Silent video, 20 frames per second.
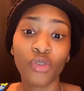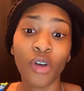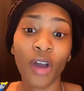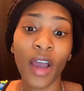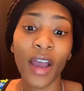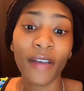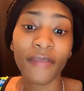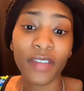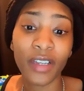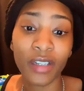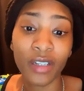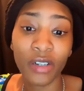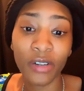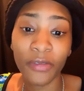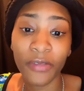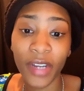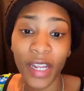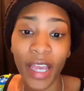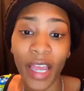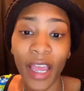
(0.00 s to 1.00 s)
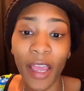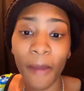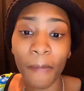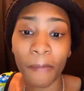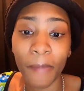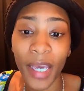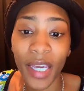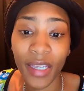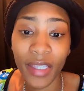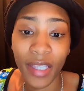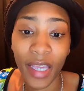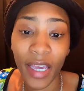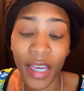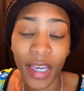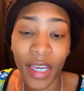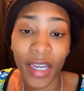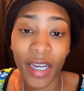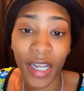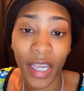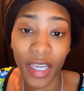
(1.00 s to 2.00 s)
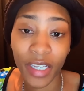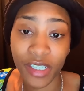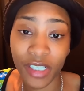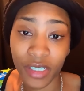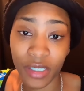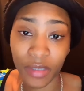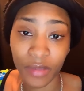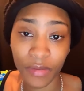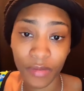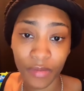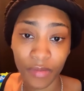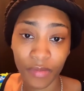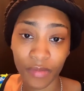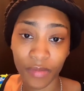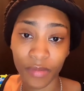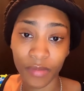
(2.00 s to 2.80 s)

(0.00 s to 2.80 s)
You gonna have to look for that and make that connection.